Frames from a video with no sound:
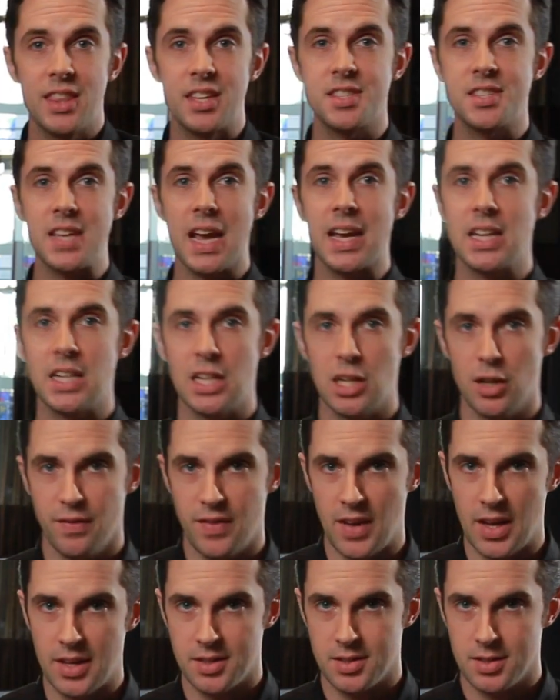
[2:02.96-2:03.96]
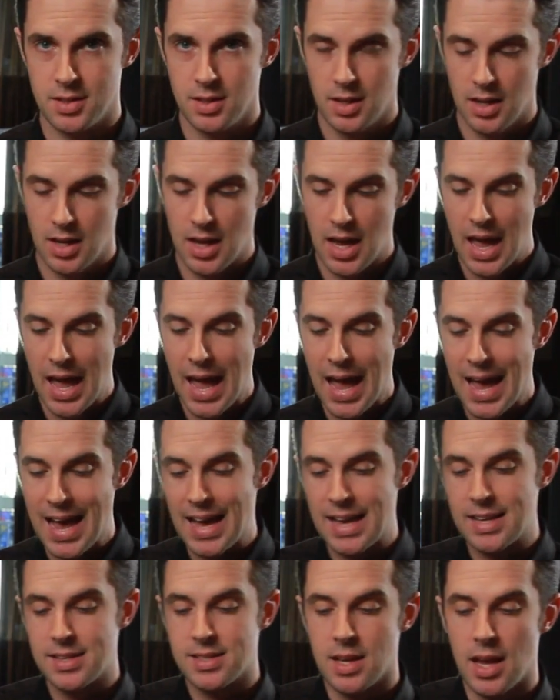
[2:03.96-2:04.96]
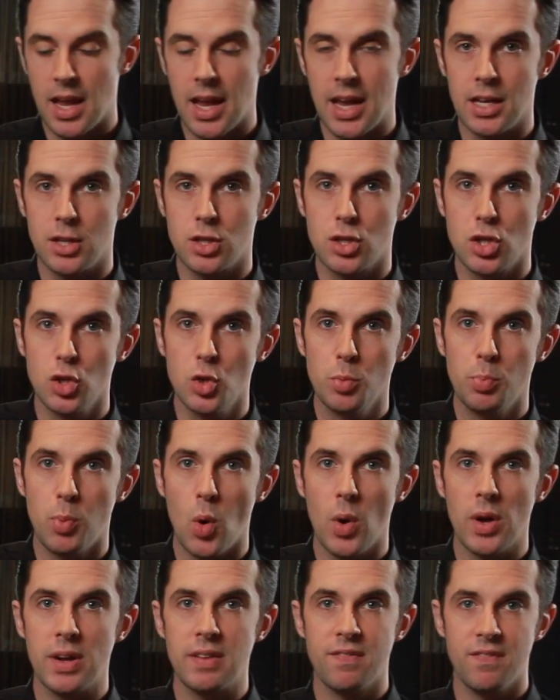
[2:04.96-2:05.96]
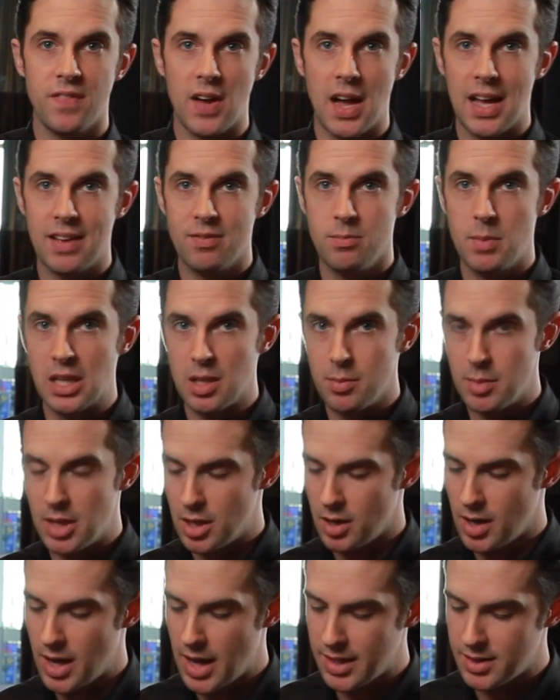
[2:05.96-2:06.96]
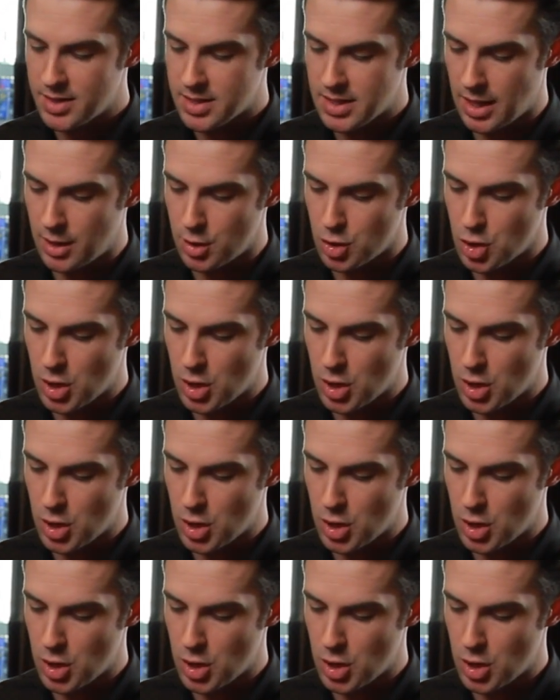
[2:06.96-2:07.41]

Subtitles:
This second interface has a 2.5mm headset